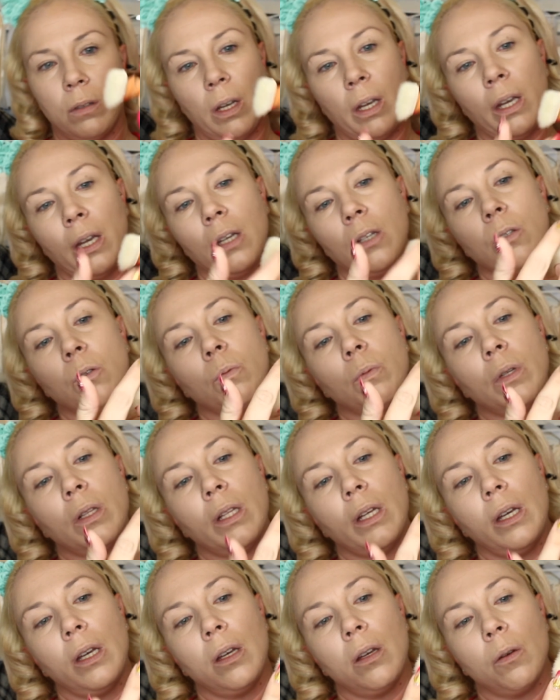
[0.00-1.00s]
I guess
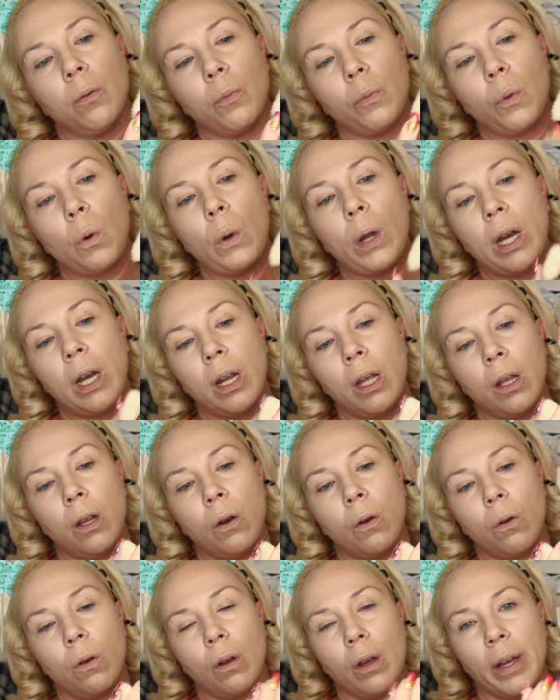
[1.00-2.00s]
really
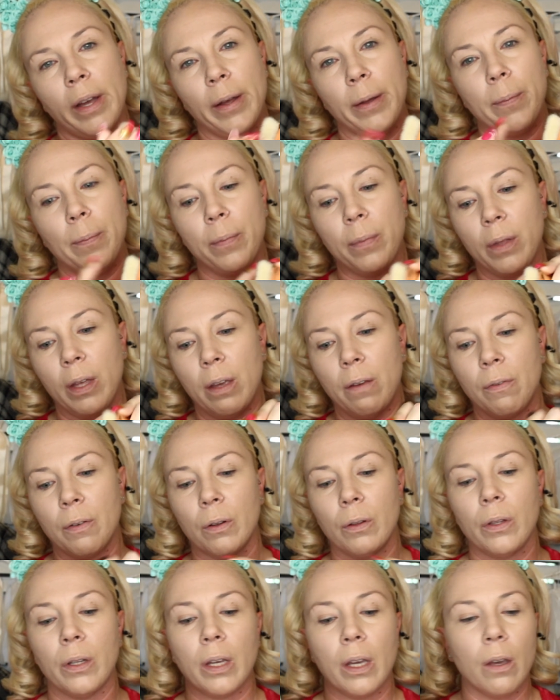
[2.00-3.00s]
pointed. If
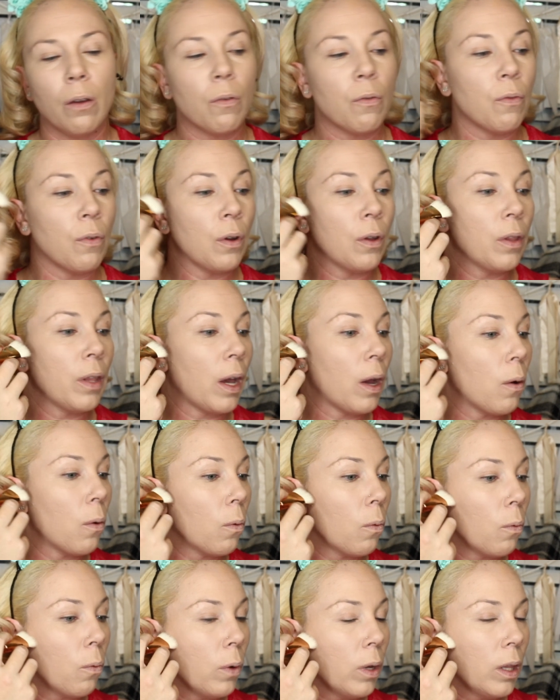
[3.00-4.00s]
you're looking for that
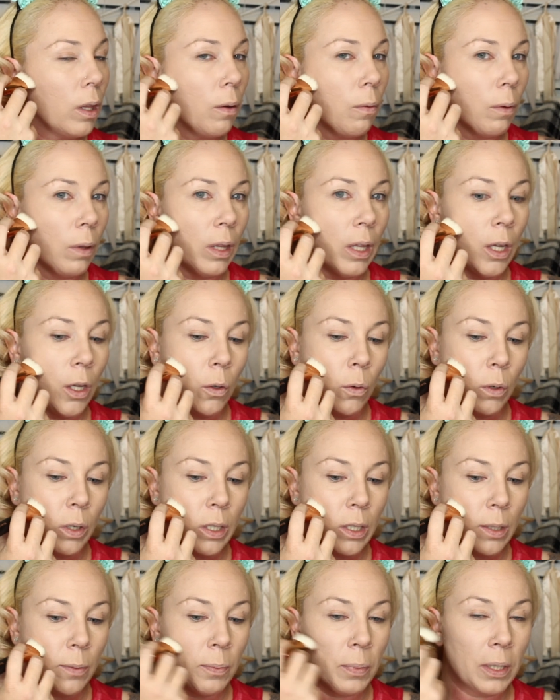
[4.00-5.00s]
really, really
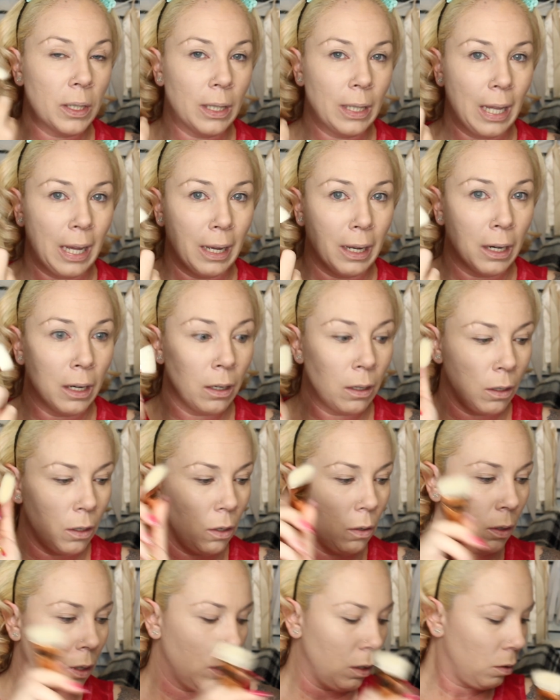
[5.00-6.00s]
crisp line,
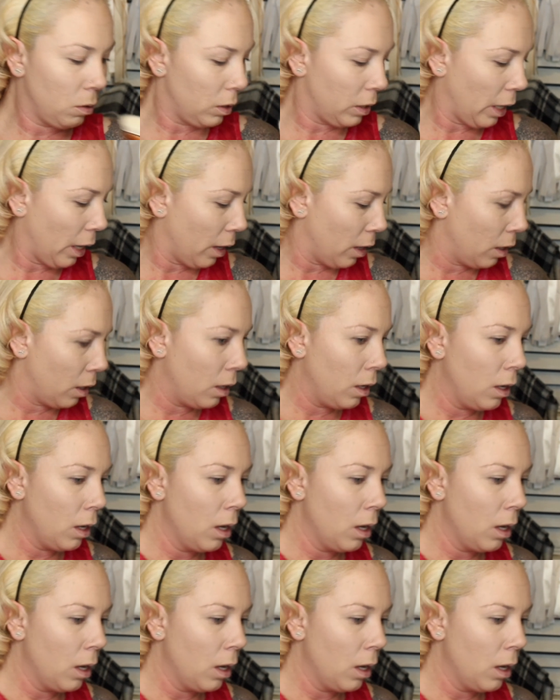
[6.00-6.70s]
you can use that.